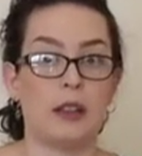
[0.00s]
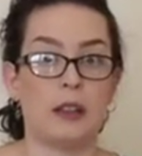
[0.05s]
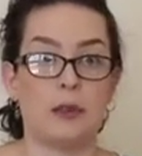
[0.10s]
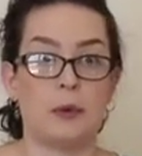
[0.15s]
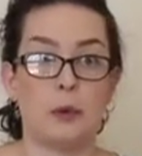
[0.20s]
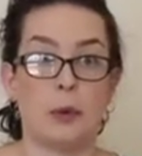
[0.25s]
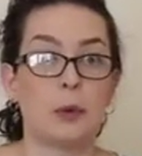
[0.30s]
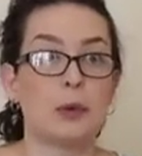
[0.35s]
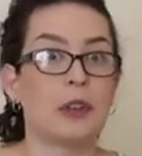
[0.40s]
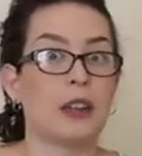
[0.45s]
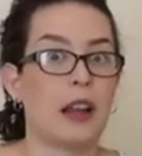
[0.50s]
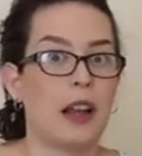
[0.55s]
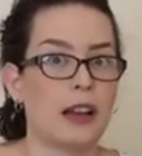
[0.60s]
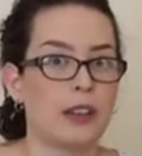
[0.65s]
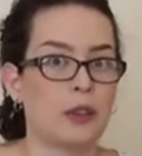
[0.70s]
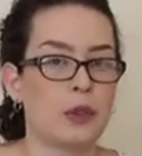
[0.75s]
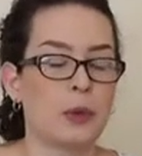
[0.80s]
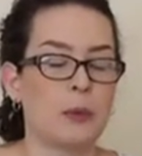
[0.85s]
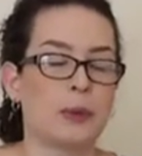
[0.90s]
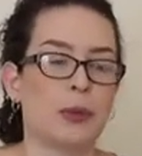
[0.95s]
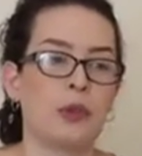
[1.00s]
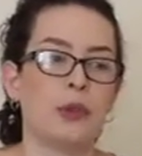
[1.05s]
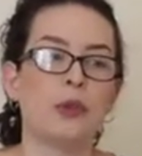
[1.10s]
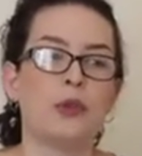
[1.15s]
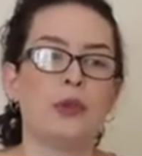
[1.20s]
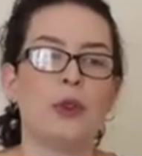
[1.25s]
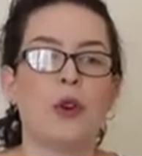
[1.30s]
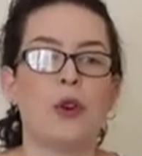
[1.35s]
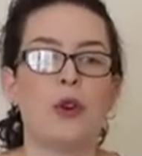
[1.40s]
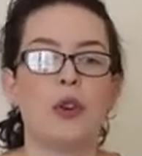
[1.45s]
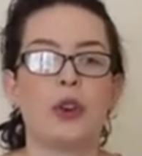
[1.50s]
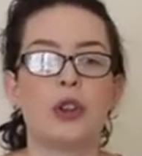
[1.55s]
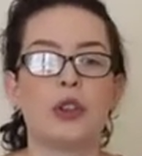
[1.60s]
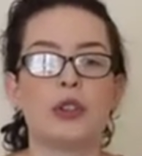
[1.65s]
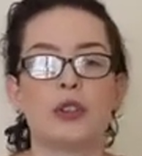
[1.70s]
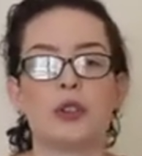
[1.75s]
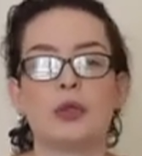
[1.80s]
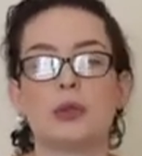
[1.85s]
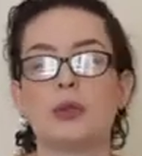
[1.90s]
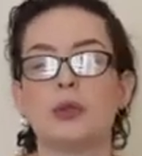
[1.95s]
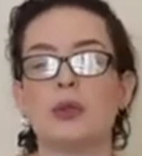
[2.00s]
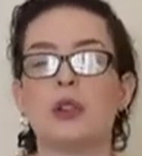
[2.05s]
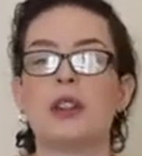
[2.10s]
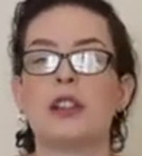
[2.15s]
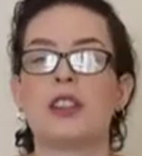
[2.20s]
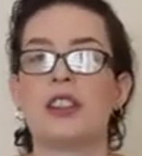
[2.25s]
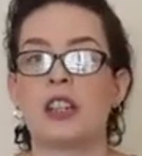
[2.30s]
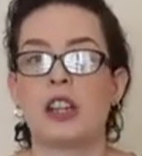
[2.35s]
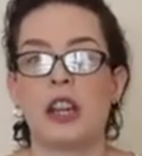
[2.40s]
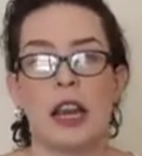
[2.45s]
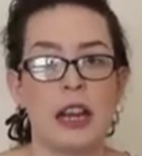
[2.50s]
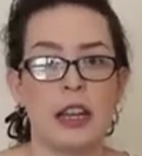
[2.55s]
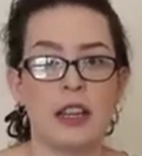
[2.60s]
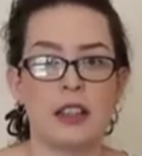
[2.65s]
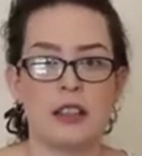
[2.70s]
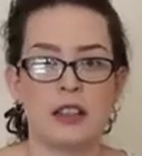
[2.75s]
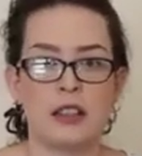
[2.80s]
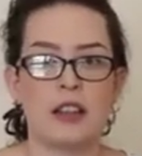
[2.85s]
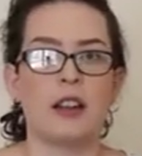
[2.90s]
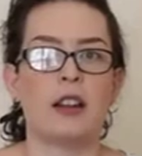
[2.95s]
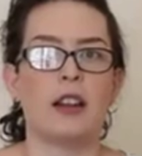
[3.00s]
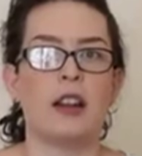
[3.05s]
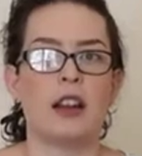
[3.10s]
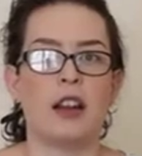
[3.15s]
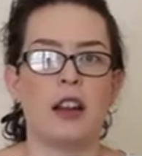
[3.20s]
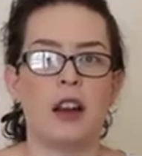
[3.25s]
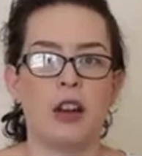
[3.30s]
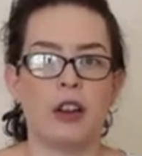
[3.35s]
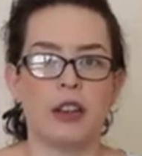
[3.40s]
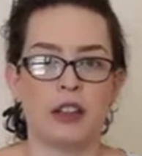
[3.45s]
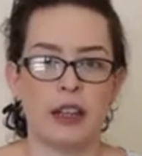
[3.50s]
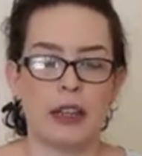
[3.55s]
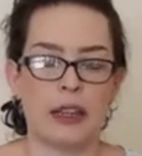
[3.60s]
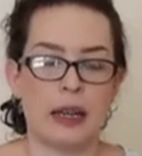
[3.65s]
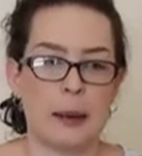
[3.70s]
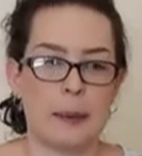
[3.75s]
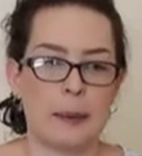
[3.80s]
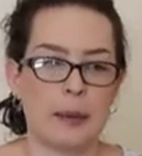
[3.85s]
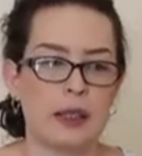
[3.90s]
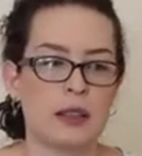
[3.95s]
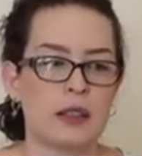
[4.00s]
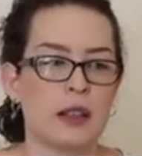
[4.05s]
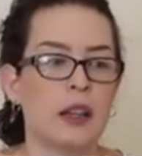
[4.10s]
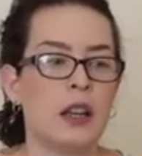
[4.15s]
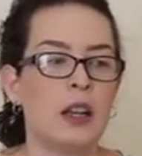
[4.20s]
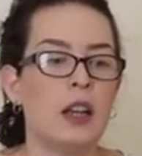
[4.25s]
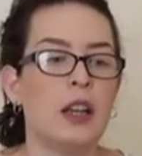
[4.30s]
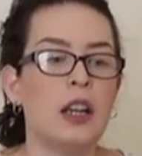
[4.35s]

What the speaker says: we would like to improve or to change in our dynamics.